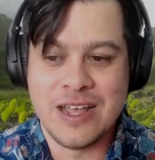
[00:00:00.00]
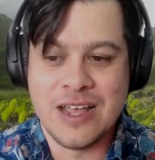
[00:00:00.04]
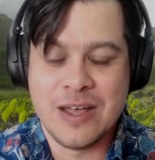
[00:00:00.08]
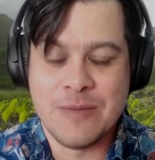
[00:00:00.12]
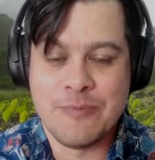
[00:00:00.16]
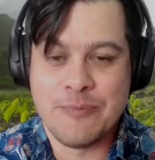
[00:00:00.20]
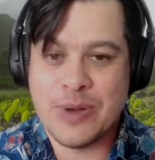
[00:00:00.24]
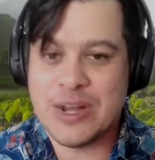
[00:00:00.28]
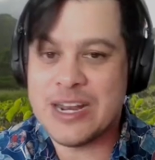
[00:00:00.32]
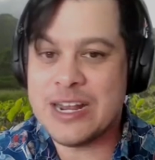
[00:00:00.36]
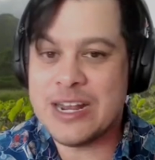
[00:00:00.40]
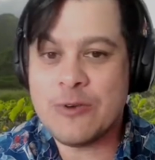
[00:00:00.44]

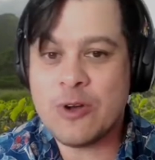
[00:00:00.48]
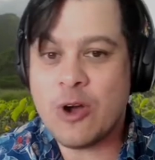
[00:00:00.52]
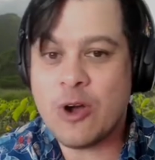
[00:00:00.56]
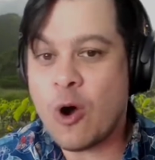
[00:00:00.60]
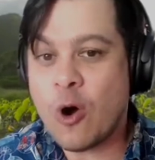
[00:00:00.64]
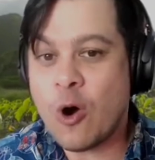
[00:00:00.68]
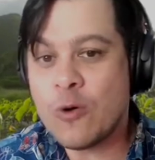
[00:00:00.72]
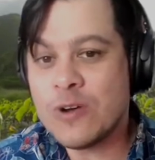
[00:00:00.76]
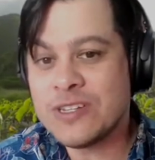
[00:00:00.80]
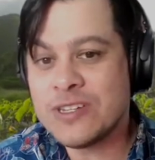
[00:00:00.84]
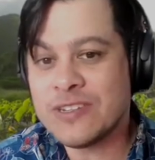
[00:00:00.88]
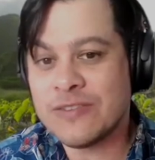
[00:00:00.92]
But it will
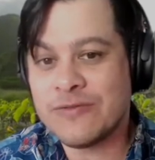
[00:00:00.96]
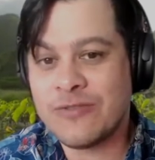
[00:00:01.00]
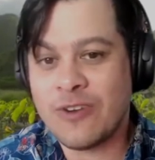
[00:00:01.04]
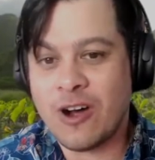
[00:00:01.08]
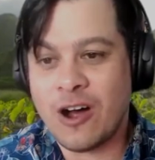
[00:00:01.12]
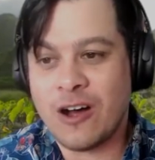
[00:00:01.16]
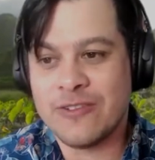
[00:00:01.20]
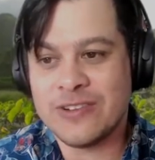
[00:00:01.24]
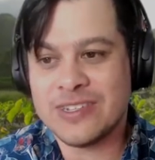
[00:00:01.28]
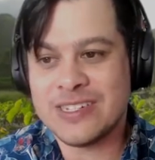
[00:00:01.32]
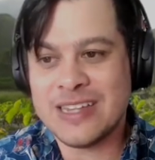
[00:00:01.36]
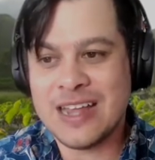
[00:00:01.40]
always evolve.
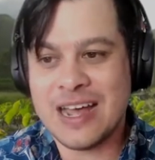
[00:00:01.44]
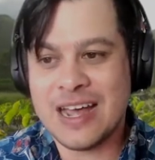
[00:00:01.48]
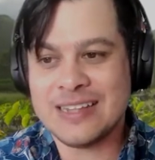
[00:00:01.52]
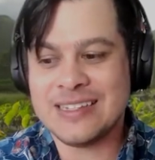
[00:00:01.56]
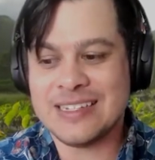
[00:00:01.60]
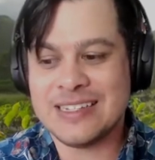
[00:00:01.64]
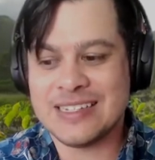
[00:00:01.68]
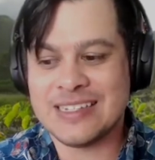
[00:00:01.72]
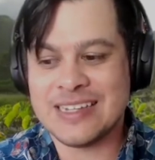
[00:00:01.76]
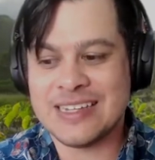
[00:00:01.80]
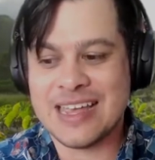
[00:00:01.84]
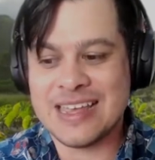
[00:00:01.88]
It's not to
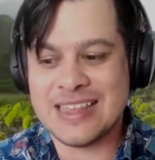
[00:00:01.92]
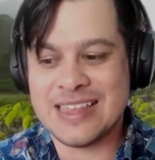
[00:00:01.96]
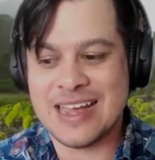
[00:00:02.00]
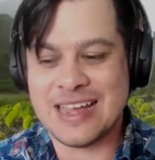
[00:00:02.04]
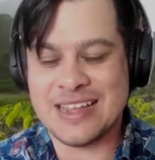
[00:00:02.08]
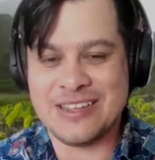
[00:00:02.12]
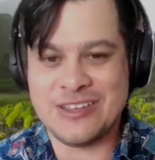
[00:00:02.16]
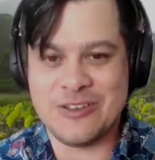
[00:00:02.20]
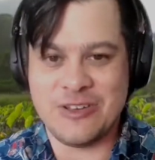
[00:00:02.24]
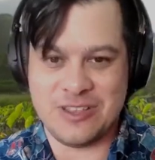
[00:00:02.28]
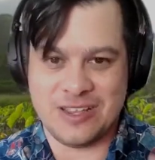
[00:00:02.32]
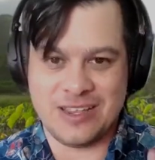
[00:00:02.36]
say that
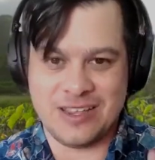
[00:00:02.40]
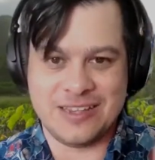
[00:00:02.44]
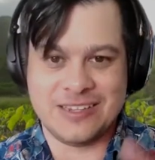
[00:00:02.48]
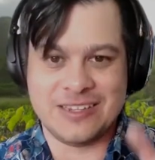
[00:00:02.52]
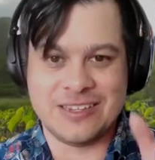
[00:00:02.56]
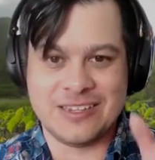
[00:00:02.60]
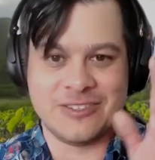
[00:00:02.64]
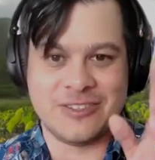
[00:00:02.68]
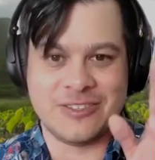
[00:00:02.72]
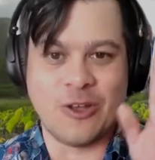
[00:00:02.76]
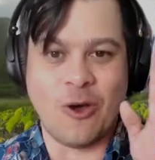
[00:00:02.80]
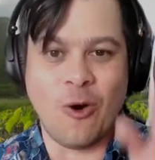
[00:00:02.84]
this
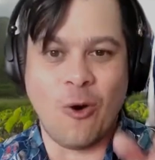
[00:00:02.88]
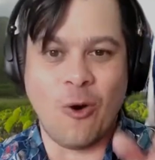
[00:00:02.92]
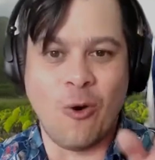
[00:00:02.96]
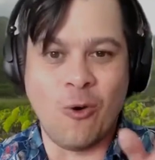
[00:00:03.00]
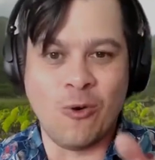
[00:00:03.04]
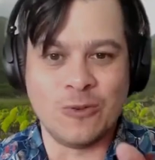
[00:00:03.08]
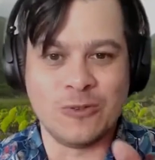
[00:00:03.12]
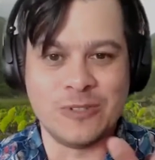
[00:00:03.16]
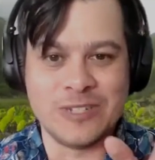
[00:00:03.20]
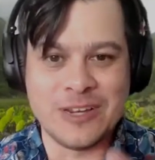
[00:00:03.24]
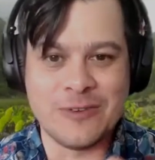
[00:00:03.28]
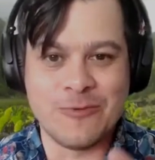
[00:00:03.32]
is the
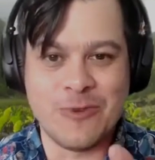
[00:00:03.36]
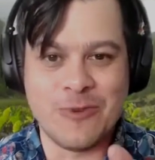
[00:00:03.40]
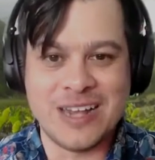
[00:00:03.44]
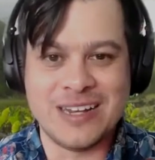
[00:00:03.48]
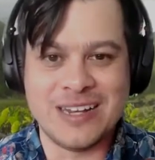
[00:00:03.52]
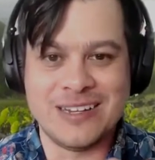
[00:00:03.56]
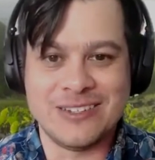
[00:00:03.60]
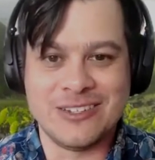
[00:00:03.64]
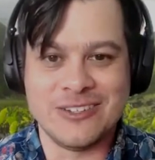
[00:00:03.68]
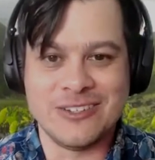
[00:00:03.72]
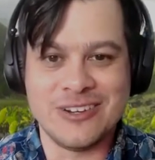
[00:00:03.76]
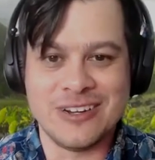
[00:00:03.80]
only way to
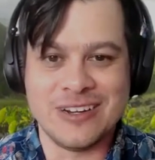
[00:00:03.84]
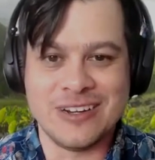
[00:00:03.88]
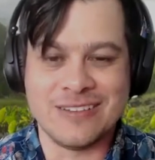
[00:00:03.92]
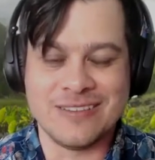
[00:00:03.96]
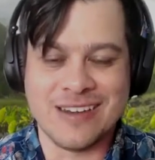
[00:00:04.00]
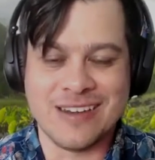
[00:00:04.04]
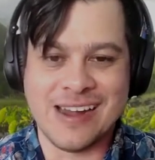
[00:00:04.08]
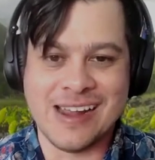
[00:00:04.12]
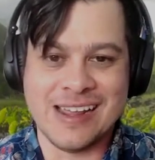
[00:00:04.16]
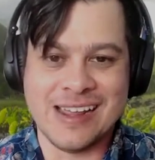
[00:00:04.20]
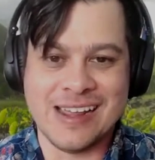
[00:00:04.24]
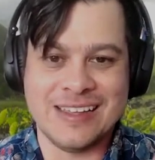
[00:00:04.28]
do it,
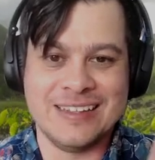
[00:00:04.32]
right?